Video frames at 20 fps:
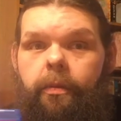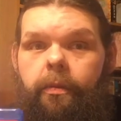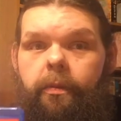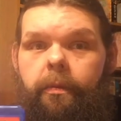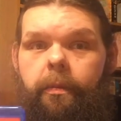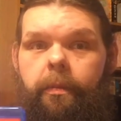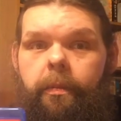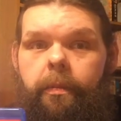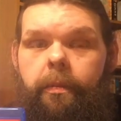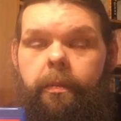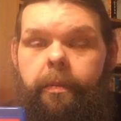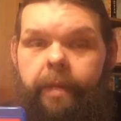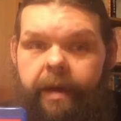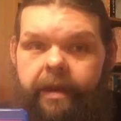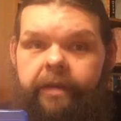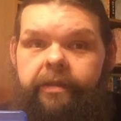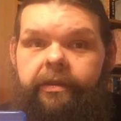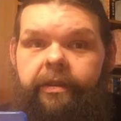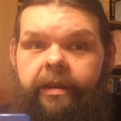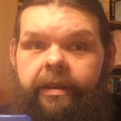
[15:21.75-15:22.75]

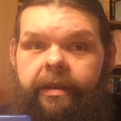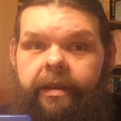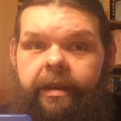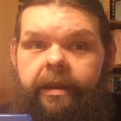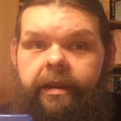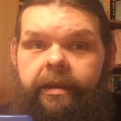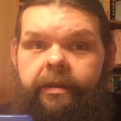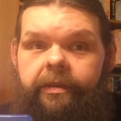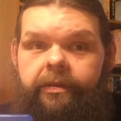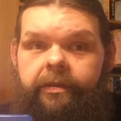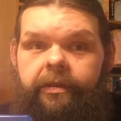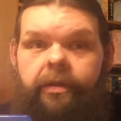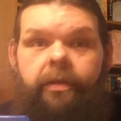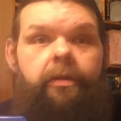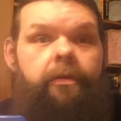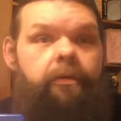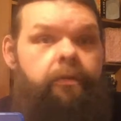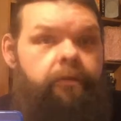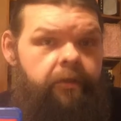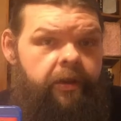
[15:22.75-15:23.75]
Basket case,
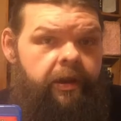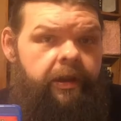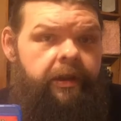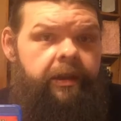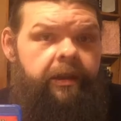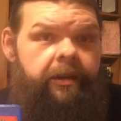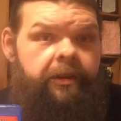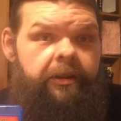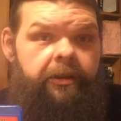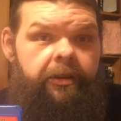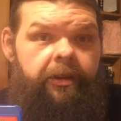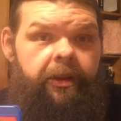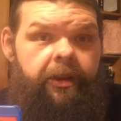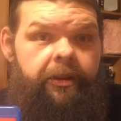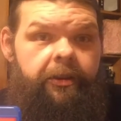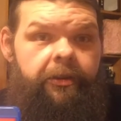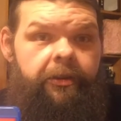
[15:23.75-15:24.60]
Frank Hennenlotter.